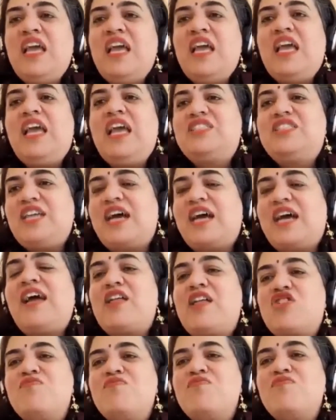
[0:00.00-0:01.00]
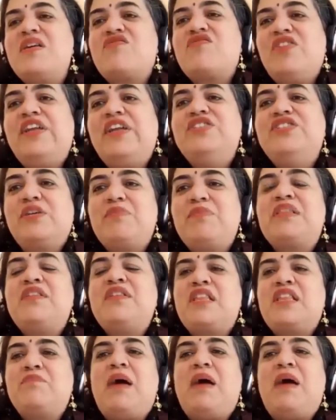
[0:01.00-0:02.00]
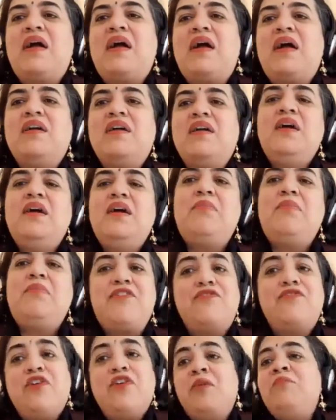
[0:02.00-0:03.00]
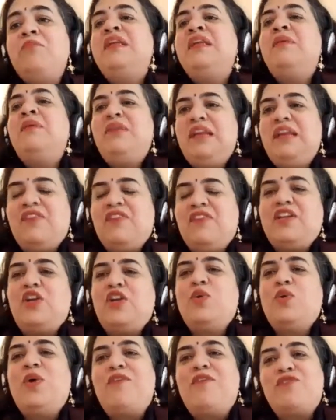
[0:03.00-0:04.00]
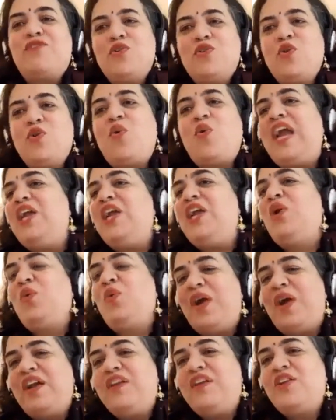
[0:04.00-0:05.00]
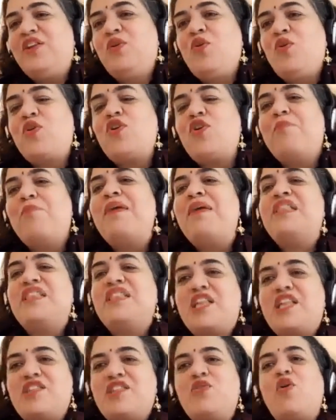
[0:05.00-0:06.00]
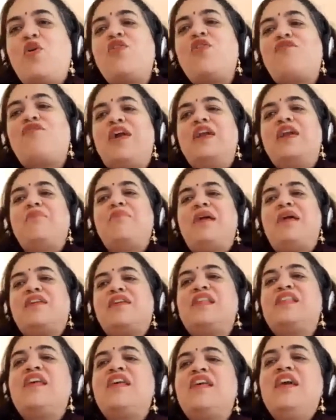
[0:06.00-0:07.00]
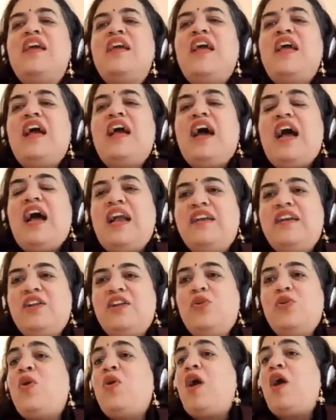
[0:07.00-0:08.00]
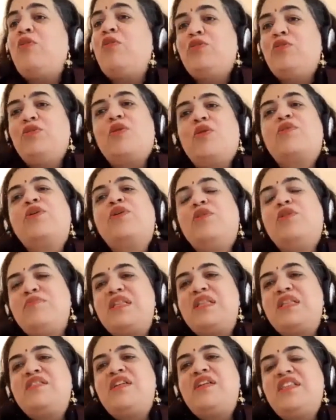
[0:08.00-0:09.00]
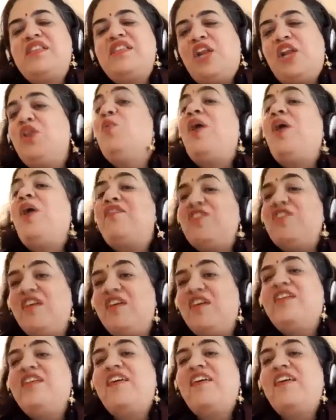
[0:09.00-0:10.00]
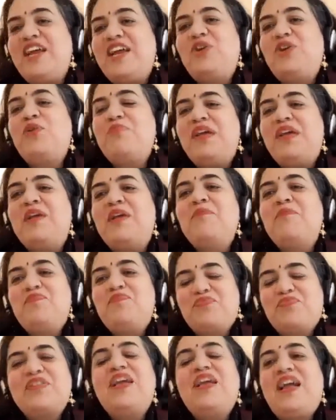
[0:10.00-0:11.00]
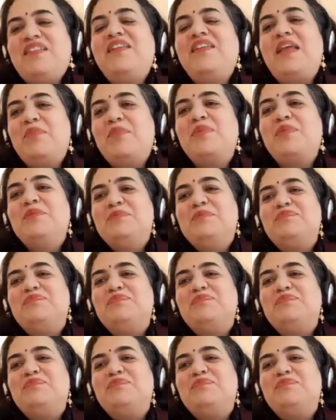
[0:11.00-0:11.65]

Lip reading: HR has to be a strategic business partner, but I firmly believe that you have to know end to end. You know your basics, you know your fundamentals, and you know how to talk to your business, then you have earned the right to be at the table.